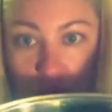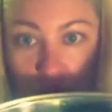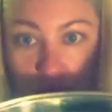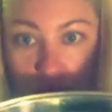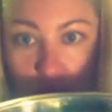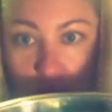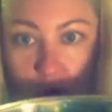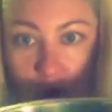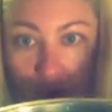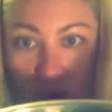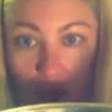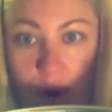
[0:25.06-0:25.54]

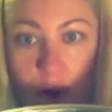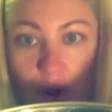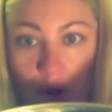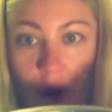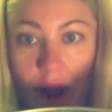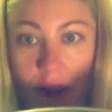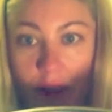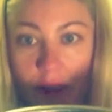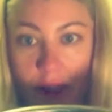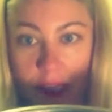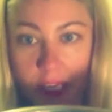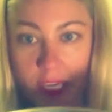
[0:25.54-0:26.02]
throw
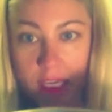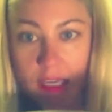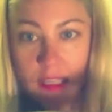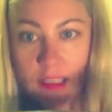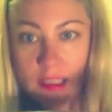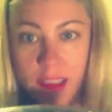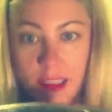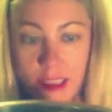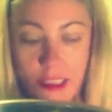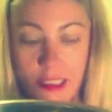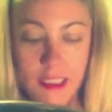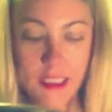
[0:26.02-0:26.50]
all the kale
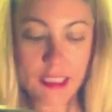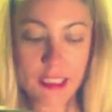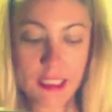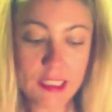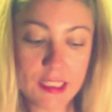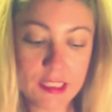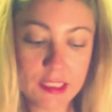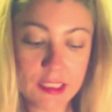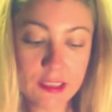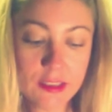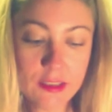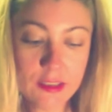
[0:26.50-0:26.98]
in
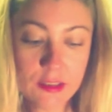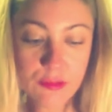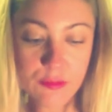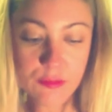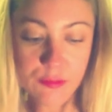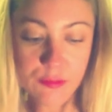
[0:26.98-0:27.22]
here.